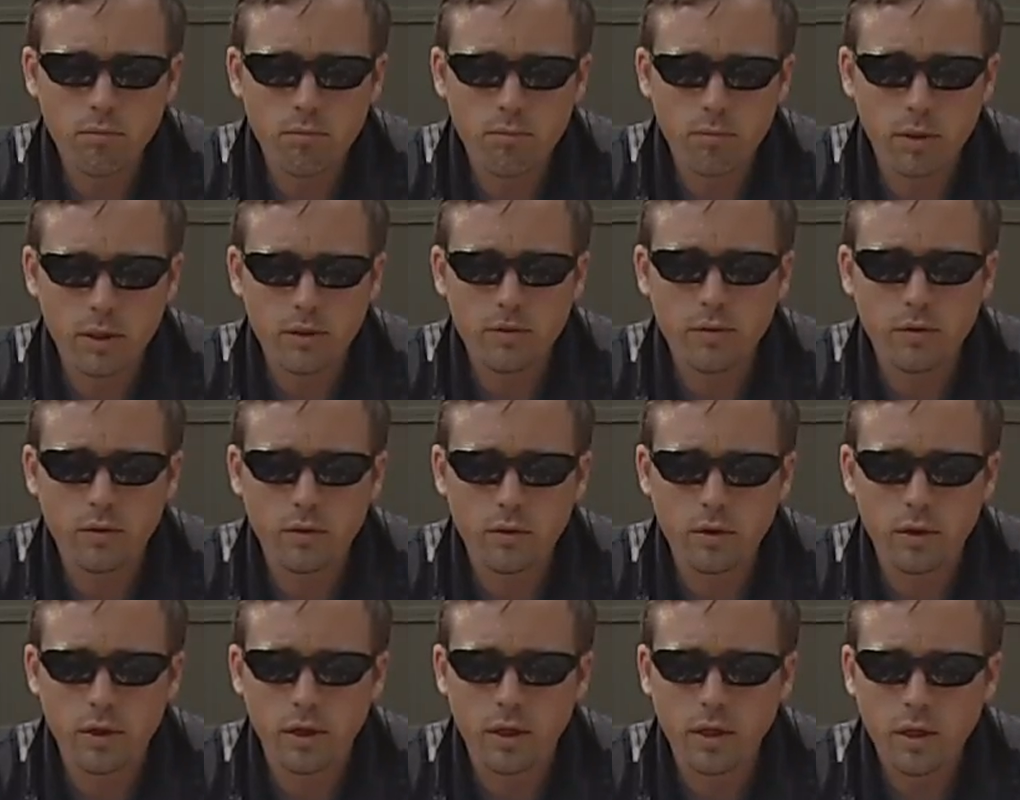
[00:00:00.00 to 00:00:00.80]

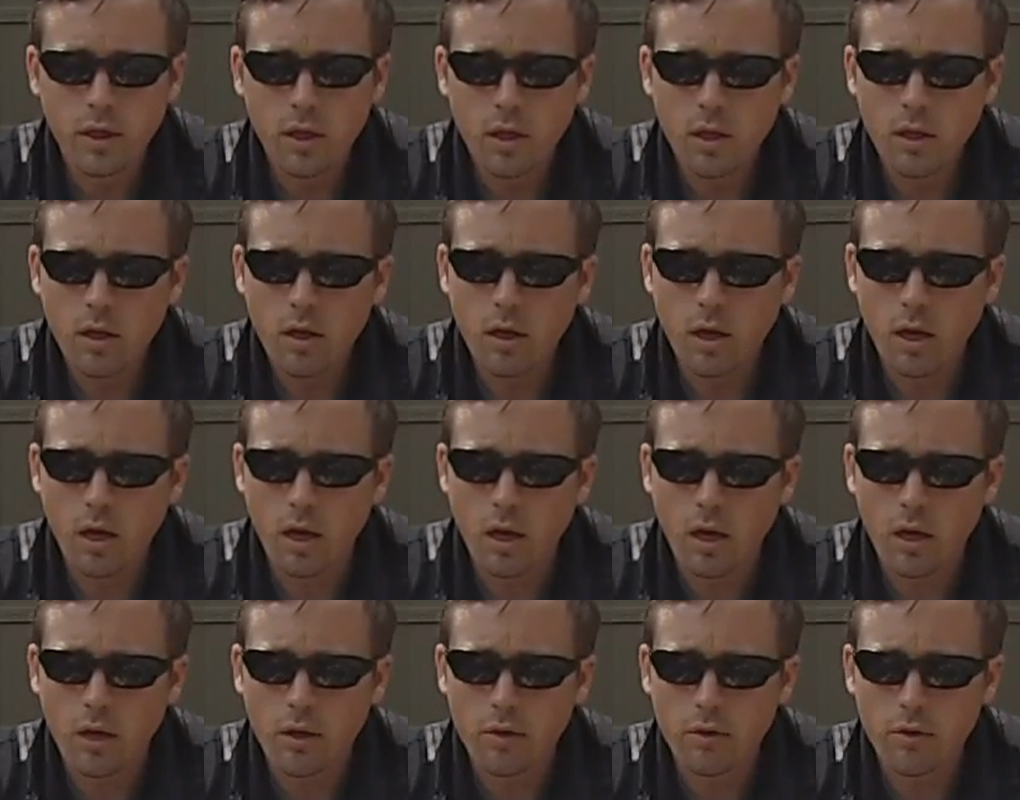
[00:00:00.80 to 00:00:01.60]
basically
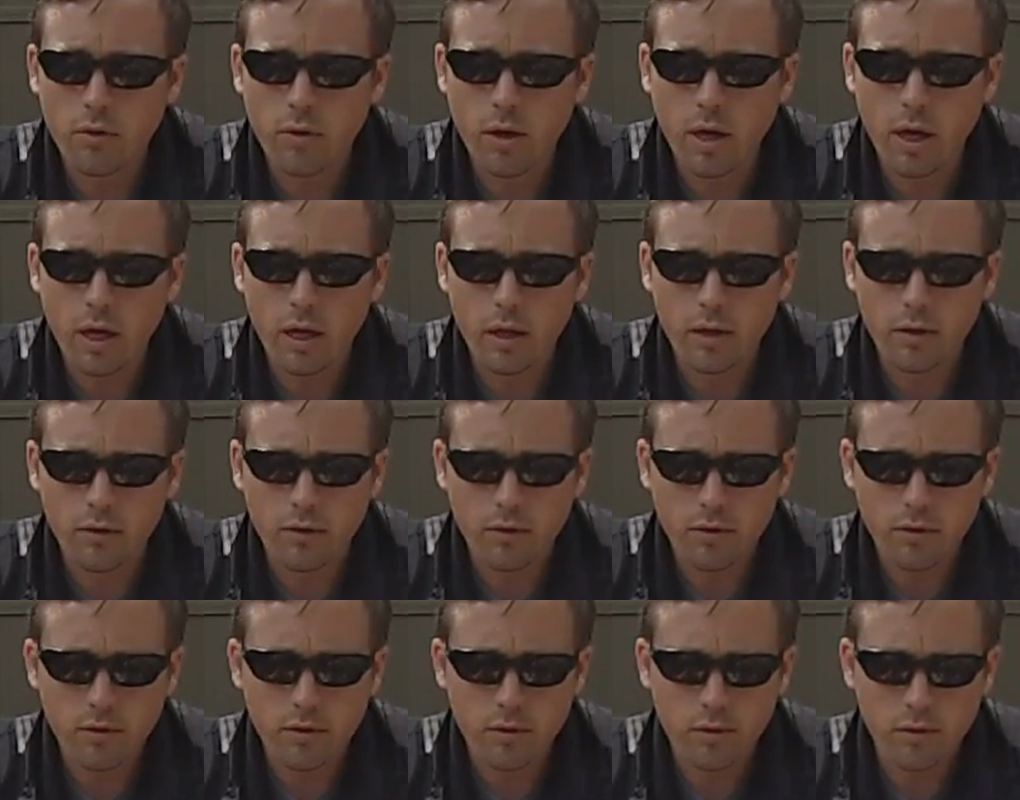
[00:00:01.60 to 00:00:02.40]
you had
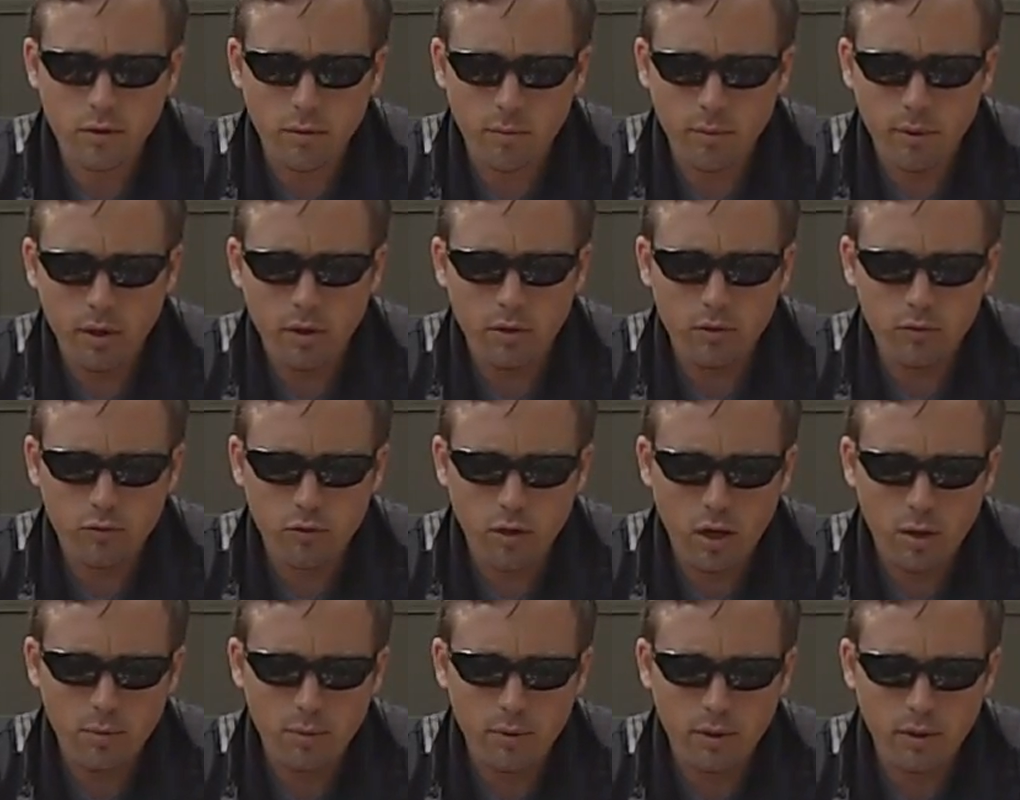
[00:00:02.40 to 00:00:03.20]
the bell
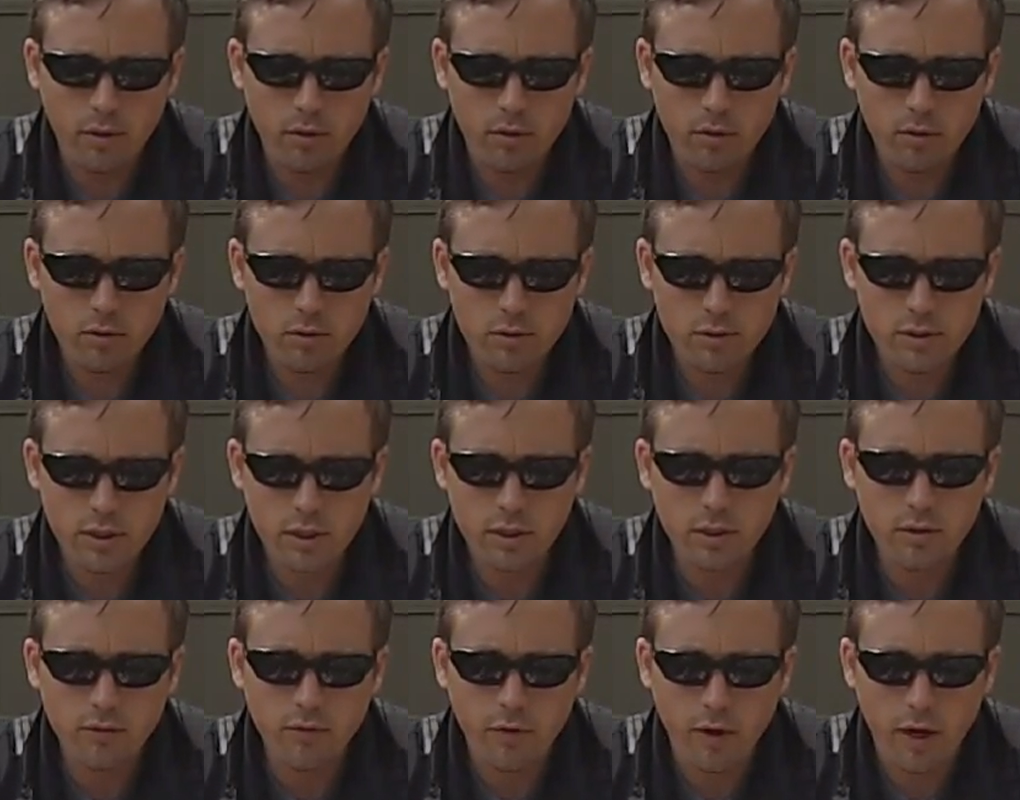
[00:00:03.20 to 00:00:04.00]
dropping
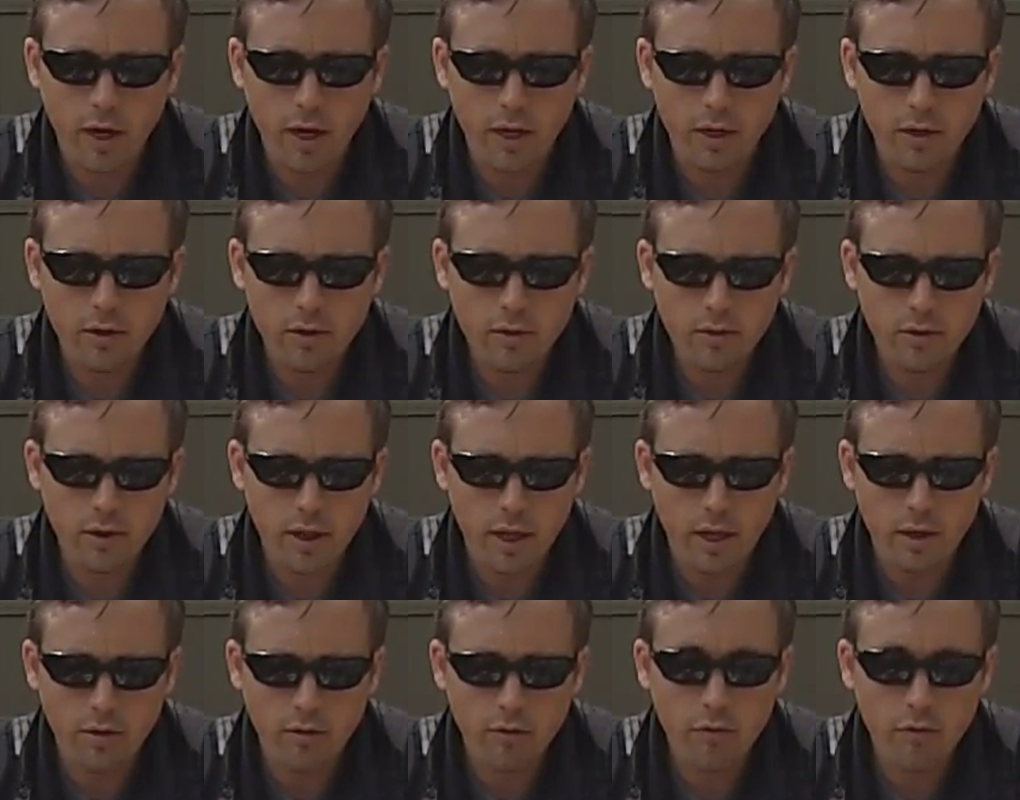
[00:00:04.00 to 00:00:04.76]
signified that